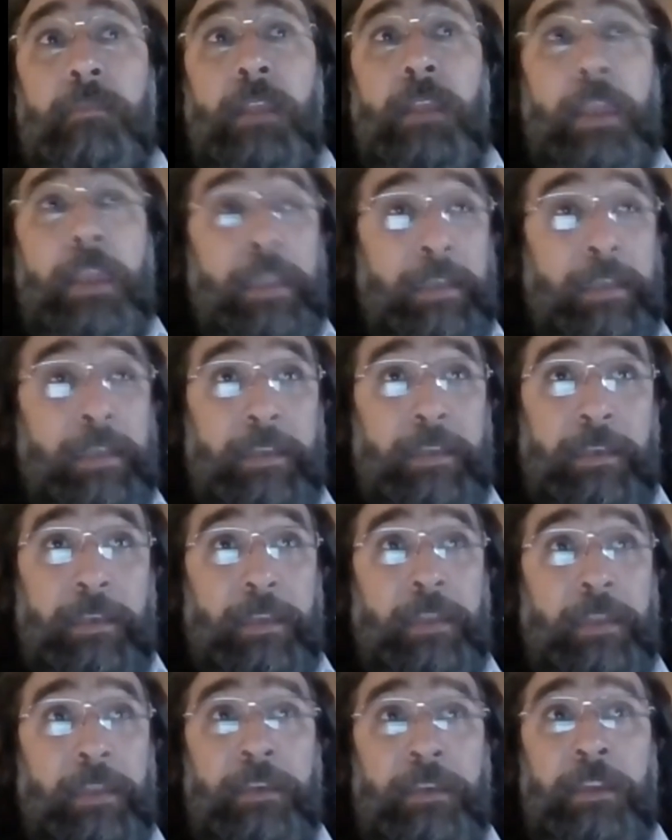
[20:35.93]
in
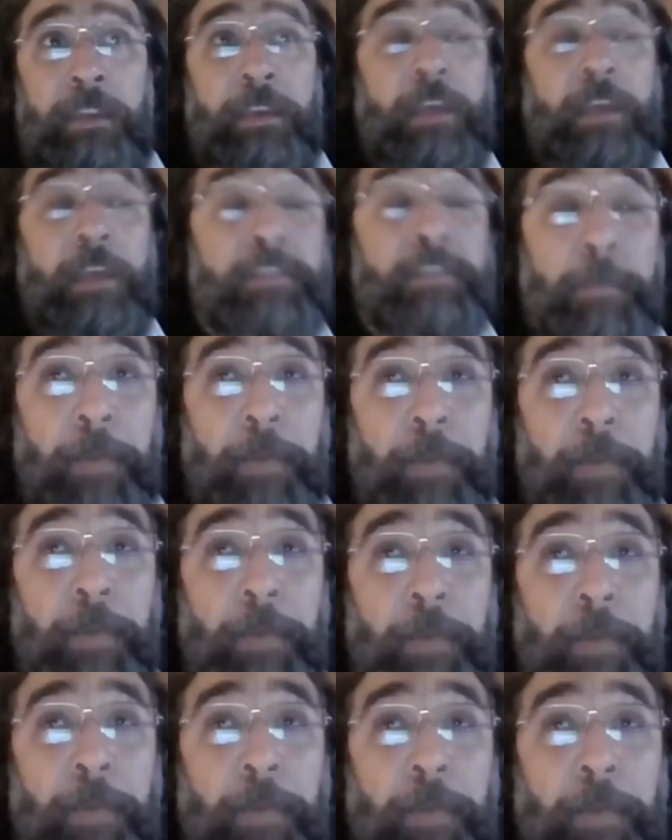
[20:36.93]

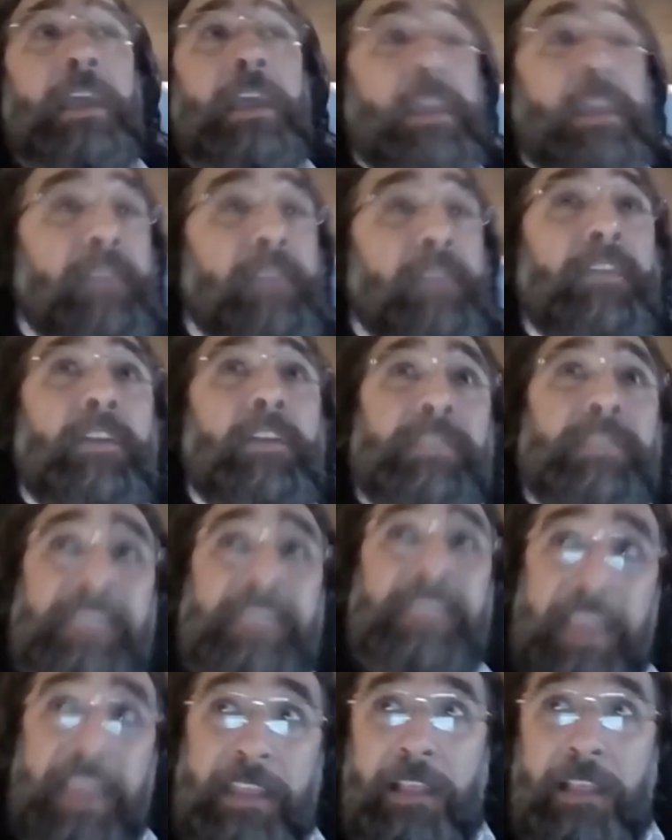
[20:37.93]
enterprises, even on
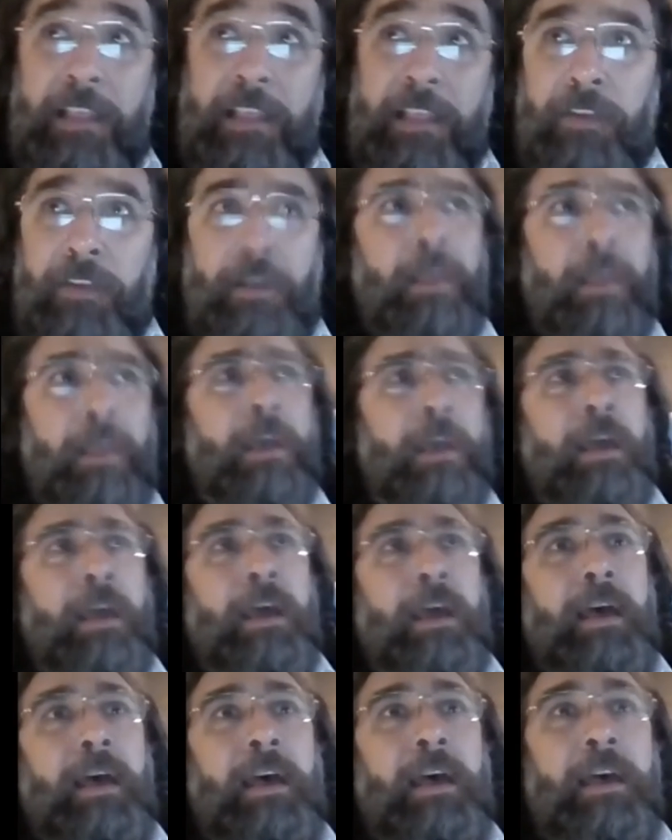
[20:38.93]
state level,
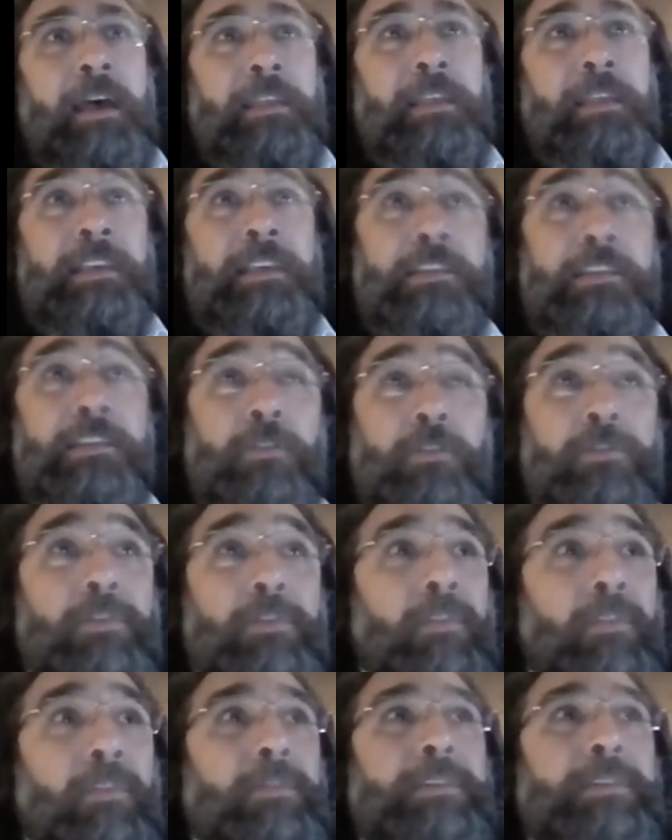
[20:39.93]
these
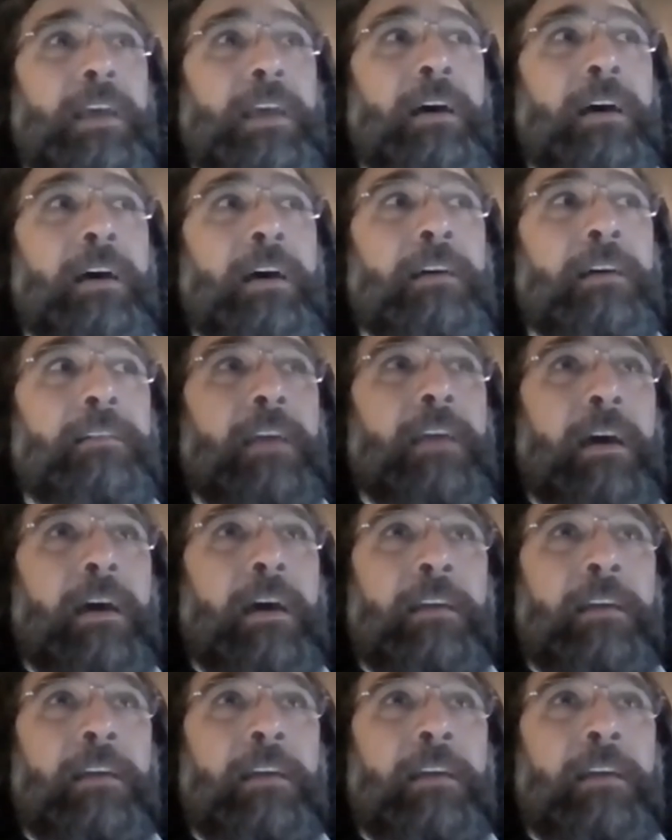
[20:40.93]
controls are